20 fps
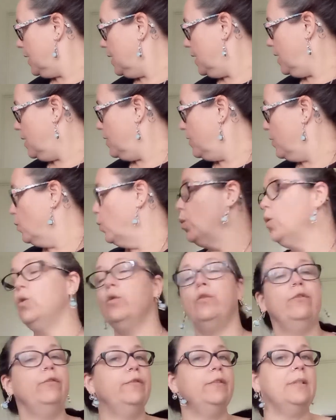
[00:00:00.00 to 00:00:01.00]
The
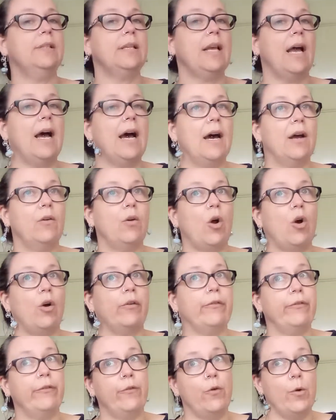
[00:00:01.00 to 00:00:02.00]
wolves are
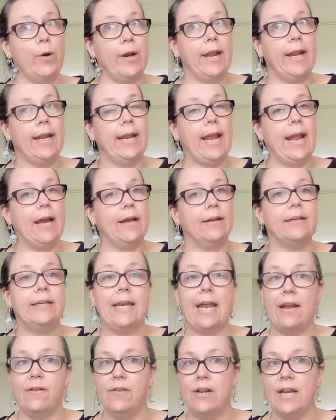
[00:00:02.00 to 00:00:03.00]
on 14 count
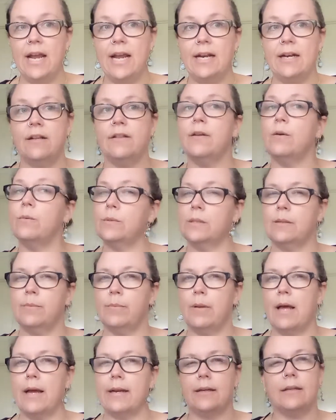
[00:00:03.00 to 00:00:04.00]
Navy Ada that was
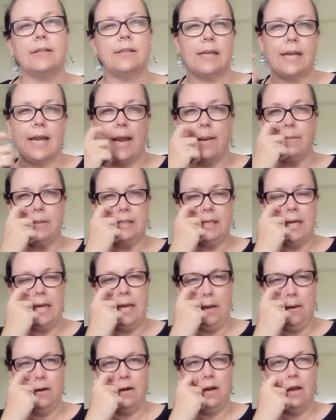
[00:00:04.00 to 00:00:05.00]
supplied because it came as a
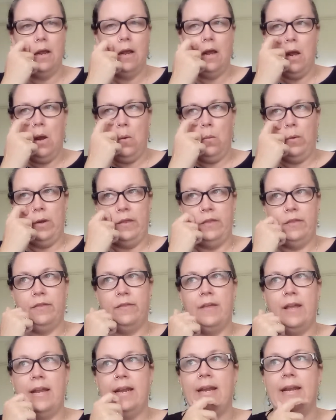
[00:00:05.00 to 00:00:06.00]
kit with
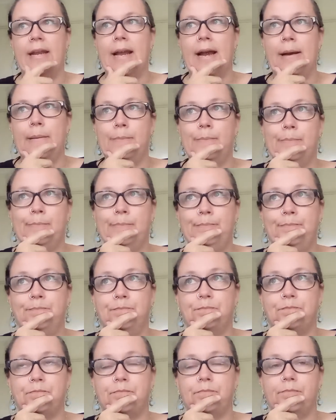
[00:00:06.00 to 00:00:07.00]
the
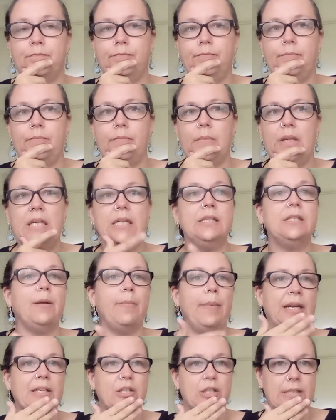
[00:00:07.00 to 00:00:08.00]

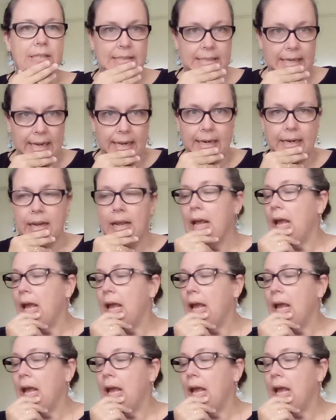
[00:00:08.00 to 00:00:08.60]
Dimensions kit.